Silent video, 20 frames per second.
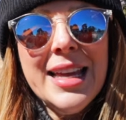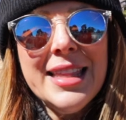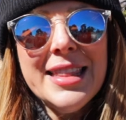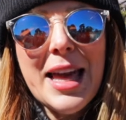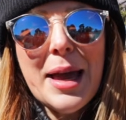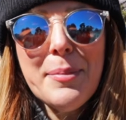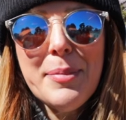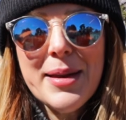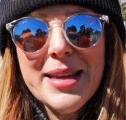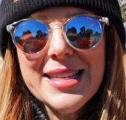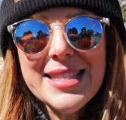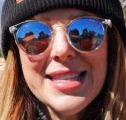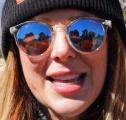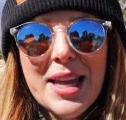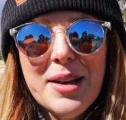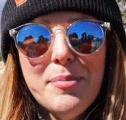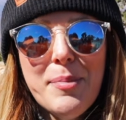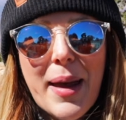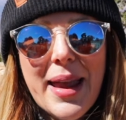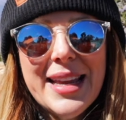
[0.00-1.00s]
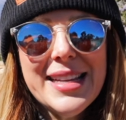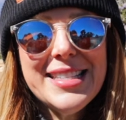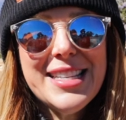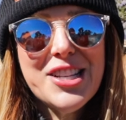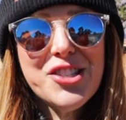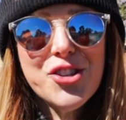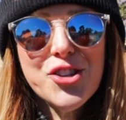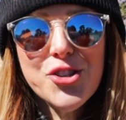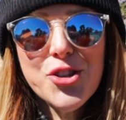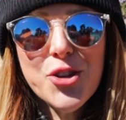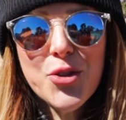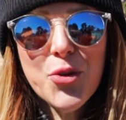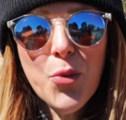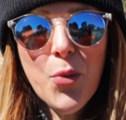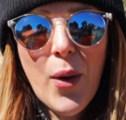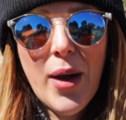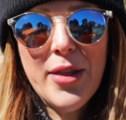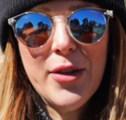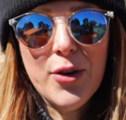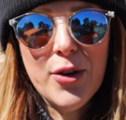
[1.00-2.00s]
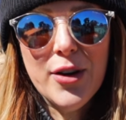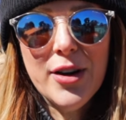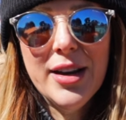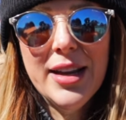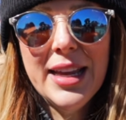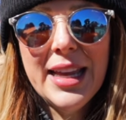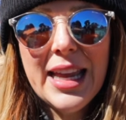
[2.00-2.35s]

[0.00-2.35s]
That being said, pay attention to the weather.